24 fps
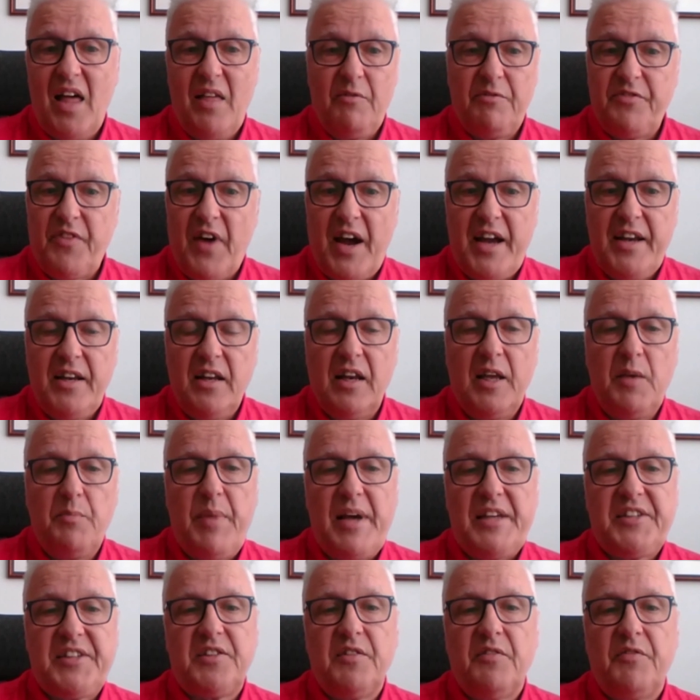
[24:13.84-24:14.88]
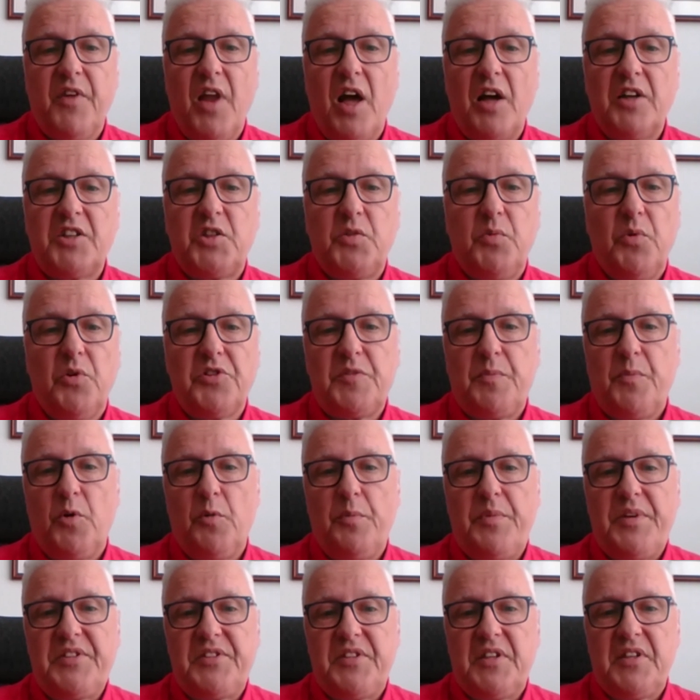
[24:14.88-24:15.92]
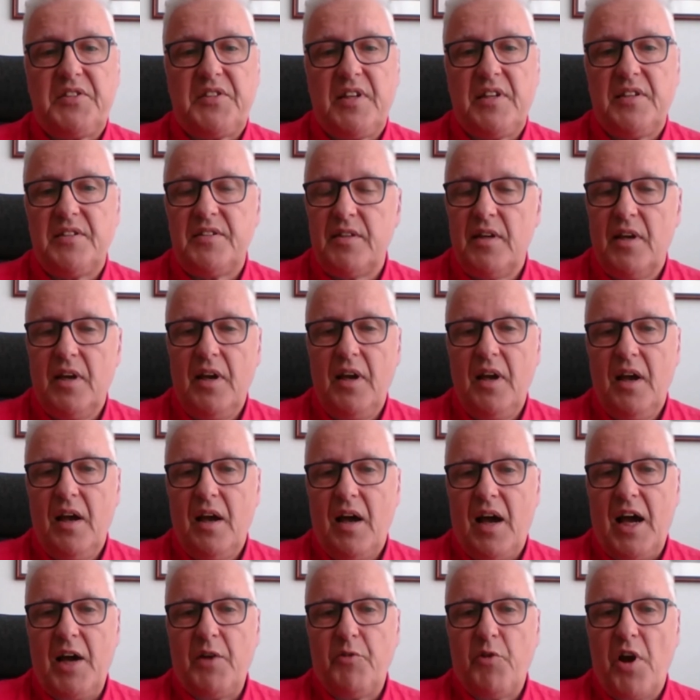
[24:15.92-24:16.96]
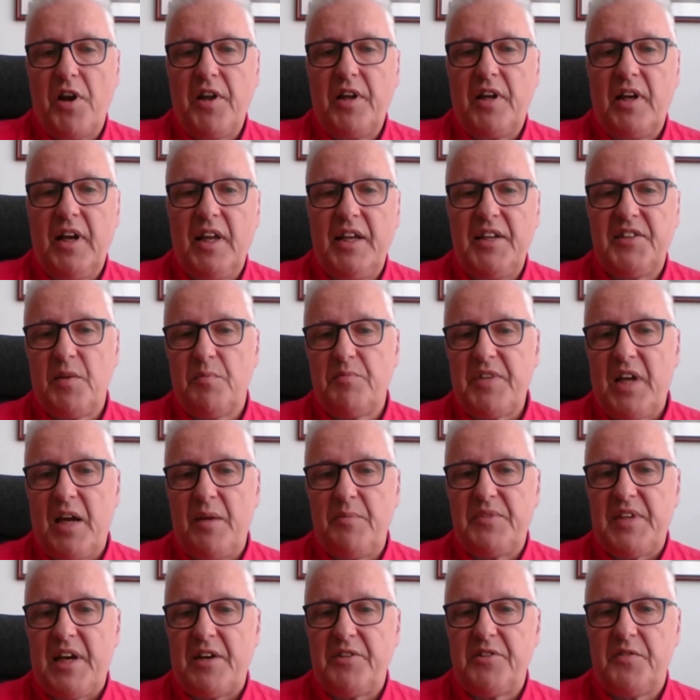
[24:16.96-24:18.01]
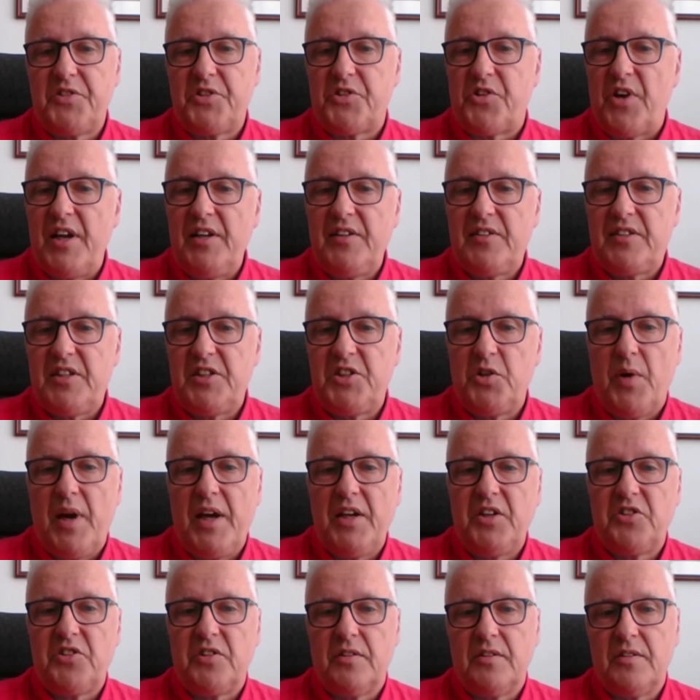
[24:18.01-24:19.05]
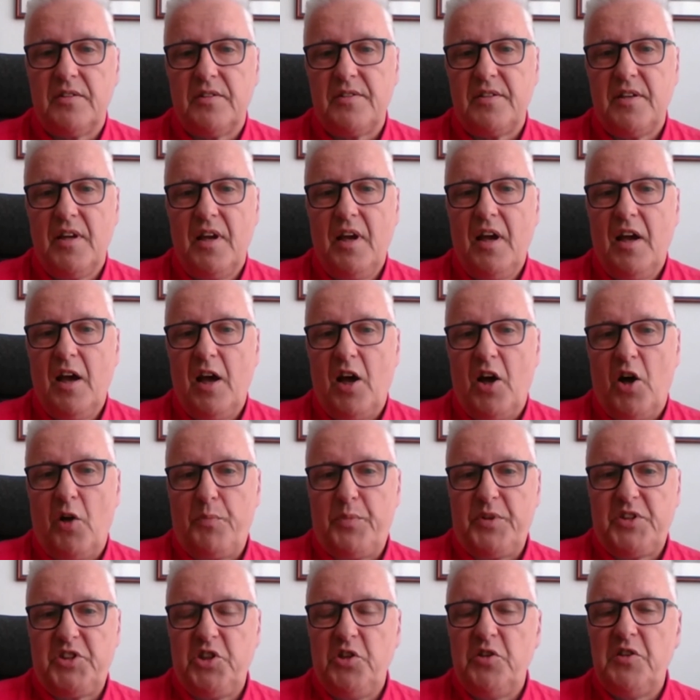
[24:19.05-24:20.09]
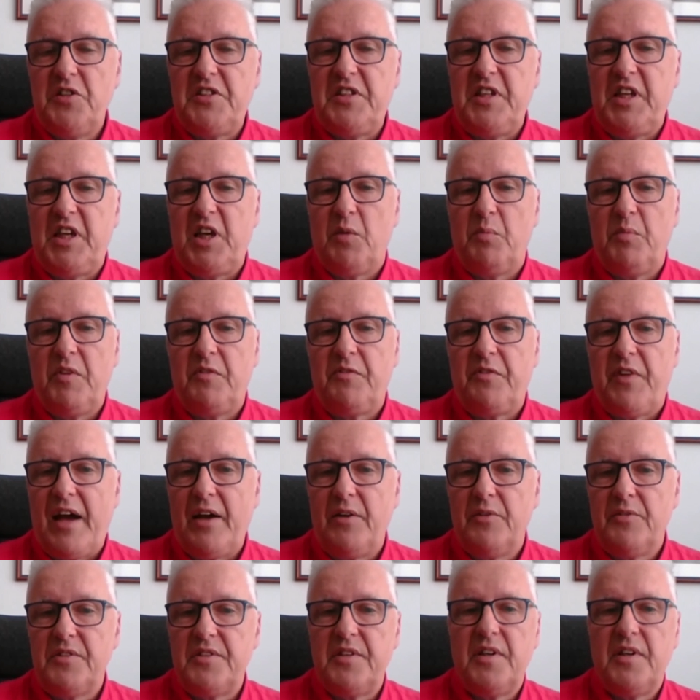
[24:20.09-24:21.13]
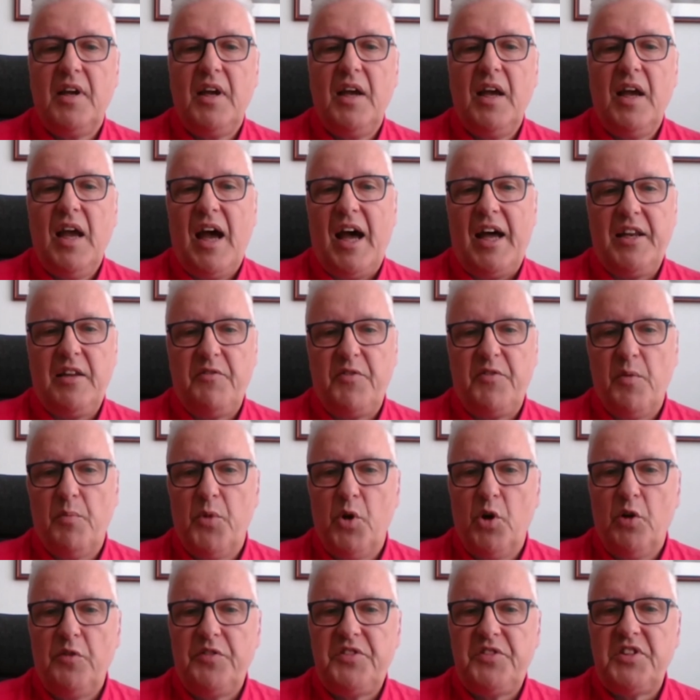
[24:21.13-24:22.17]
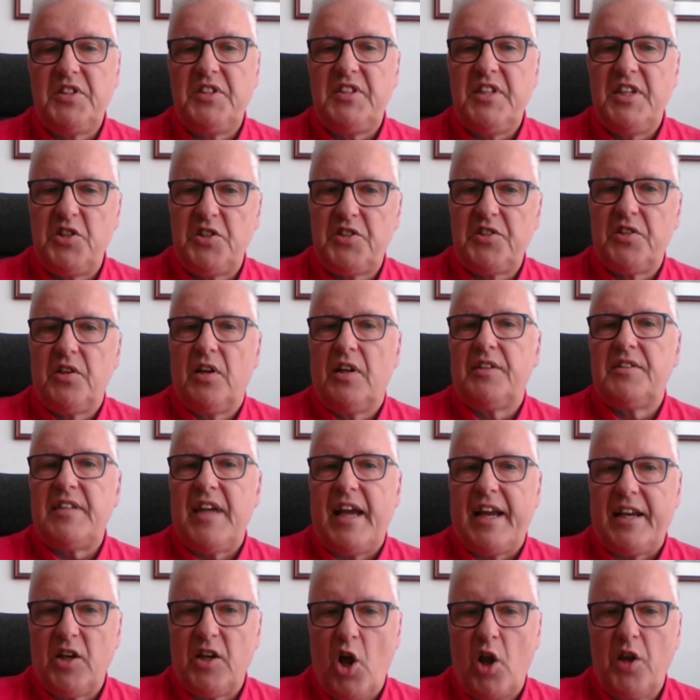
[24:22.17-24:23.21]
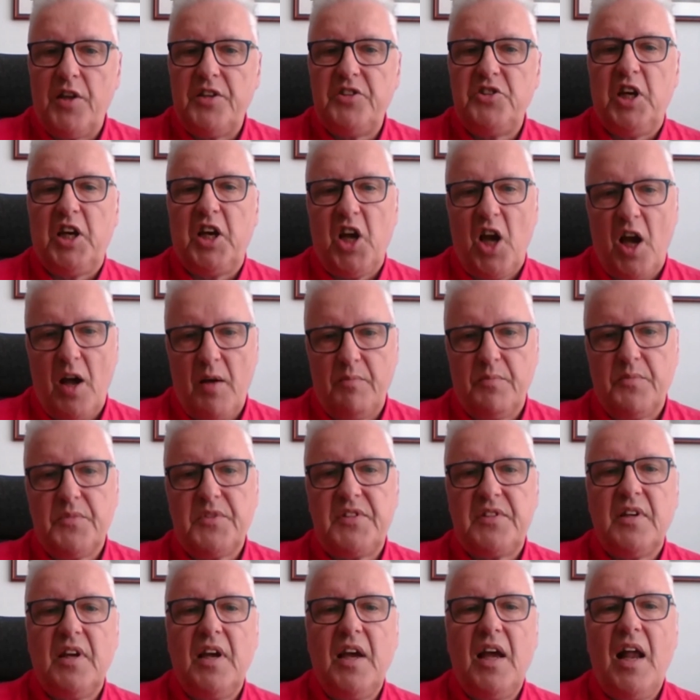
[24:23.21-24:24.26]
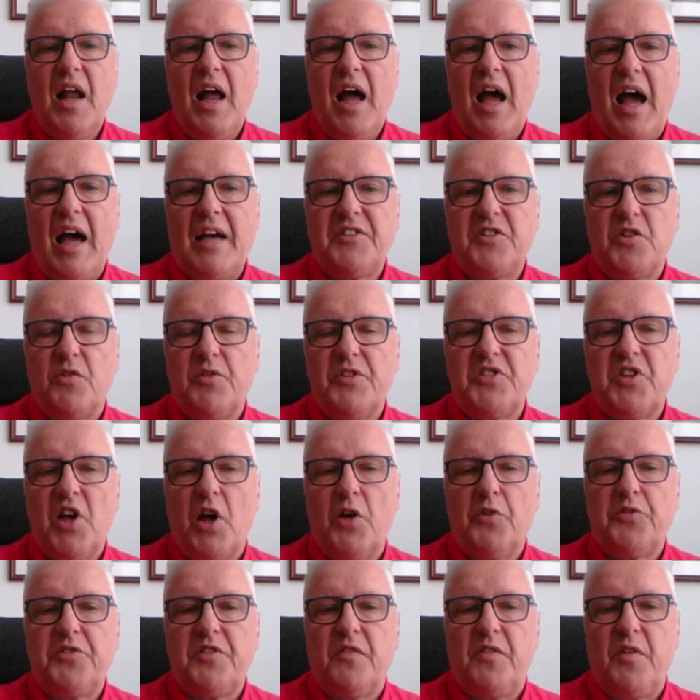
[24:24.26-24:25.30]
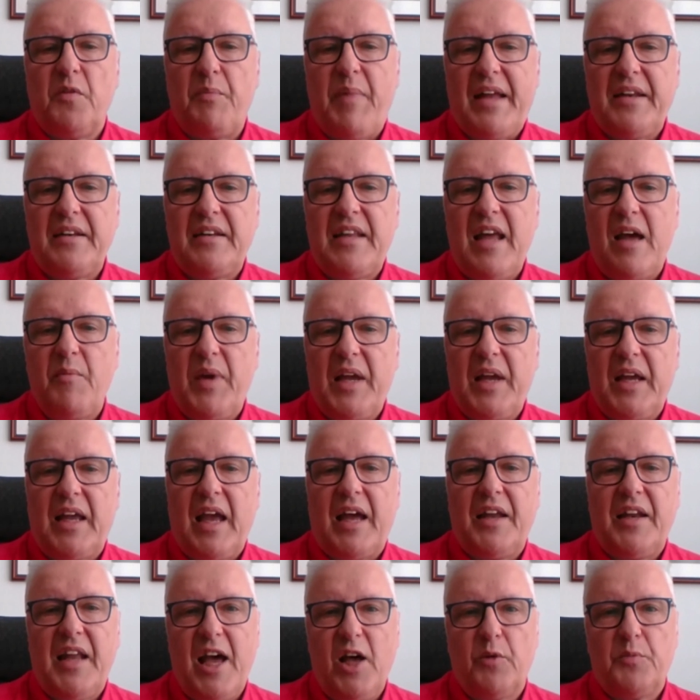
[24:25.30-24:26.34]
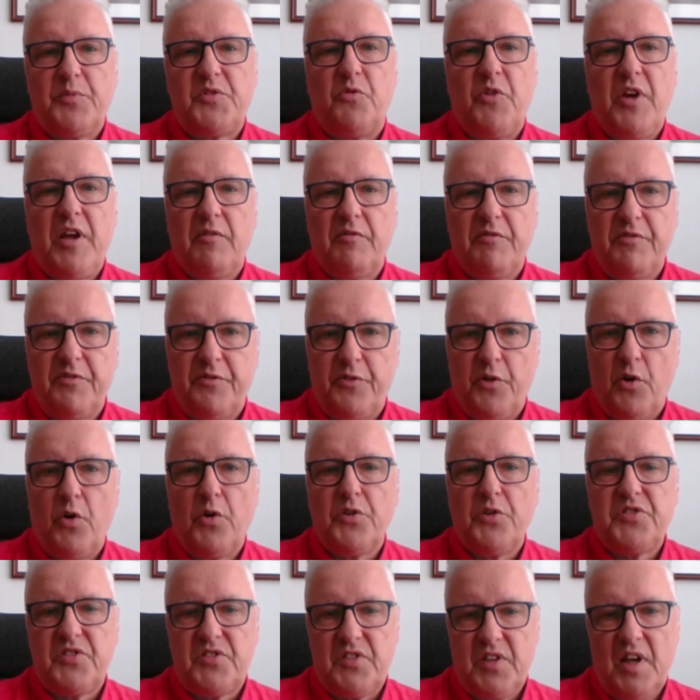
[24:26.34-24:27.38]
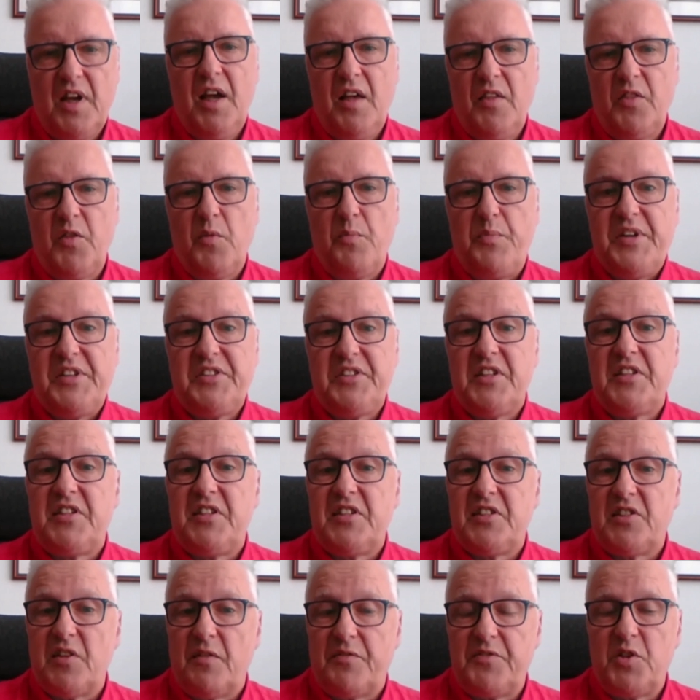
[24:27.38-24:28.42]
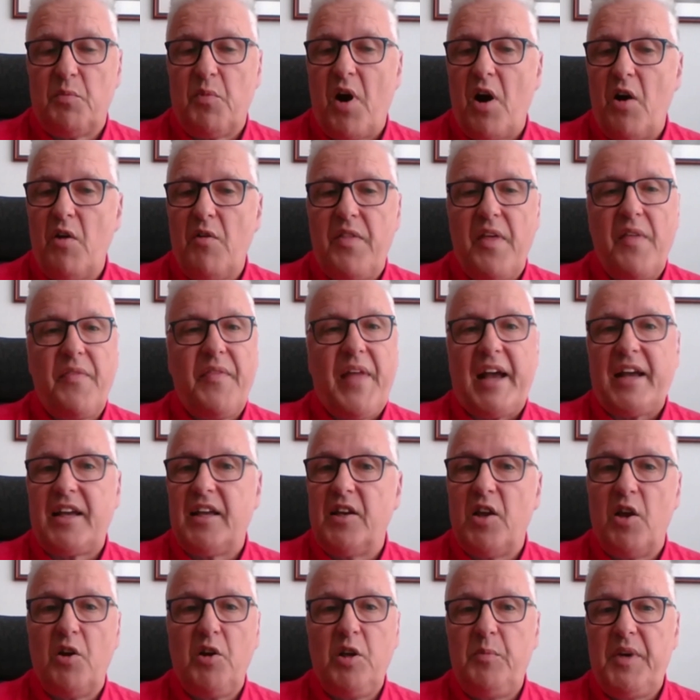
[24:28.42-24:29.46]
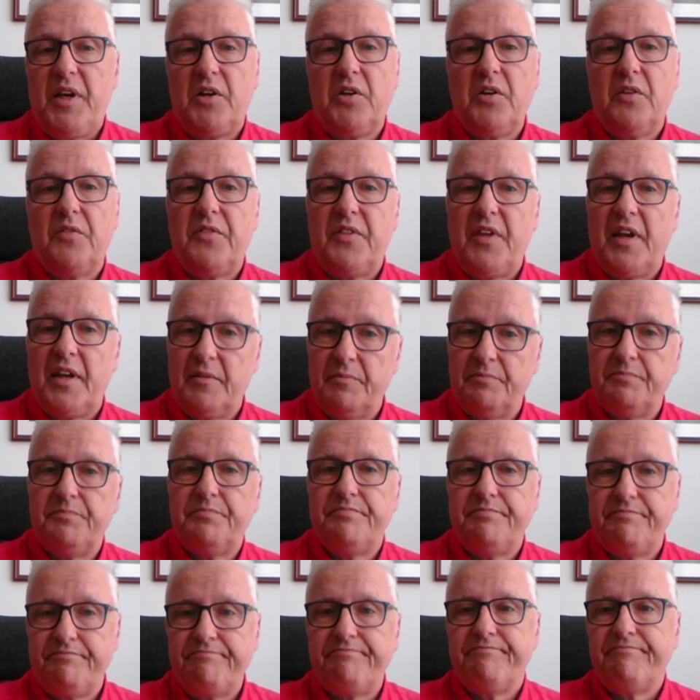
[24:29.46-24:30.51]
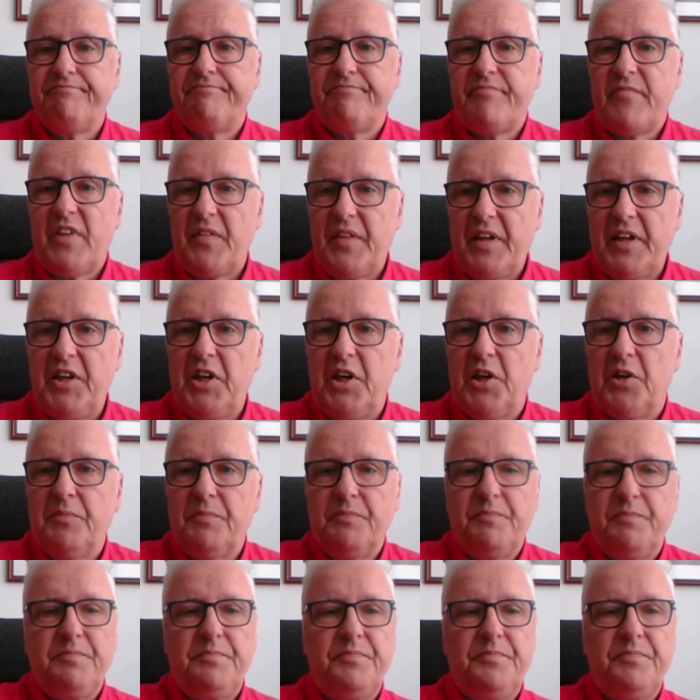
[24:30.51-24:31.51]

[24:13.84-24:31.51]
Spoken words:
And finally, best of luck to all small businesses. Ironically, sometimes out of strange situations, opportunity can be found. And if the move to digital and technology comes as a result of the pandemic and helps reinforce businesses of tomorrow, then that can only be a good thing. Thank you.